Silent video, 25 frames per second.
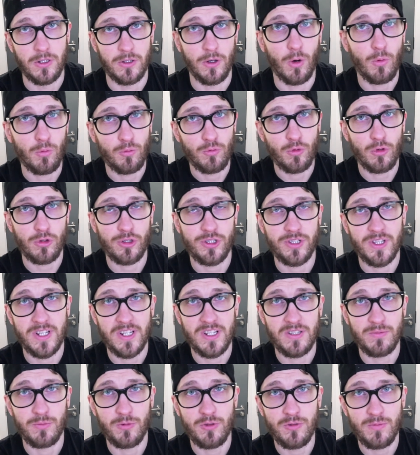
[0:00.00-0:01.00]
Don't rush
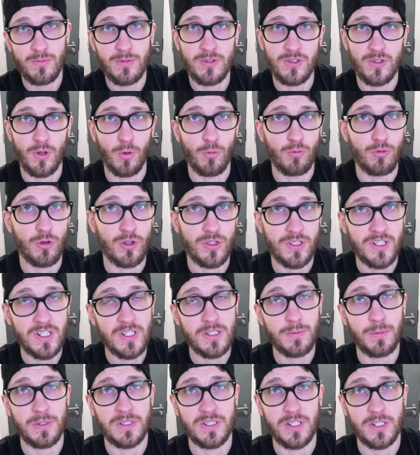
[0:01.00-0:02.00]
these movements, don't rush
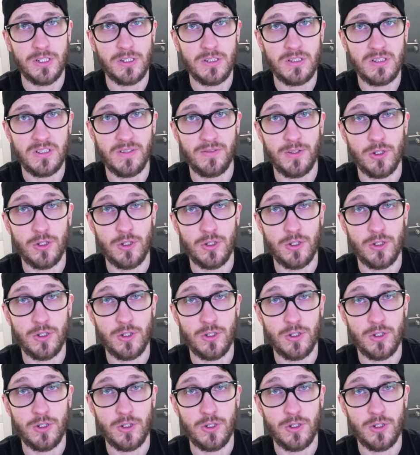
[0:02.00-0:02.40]
these positions.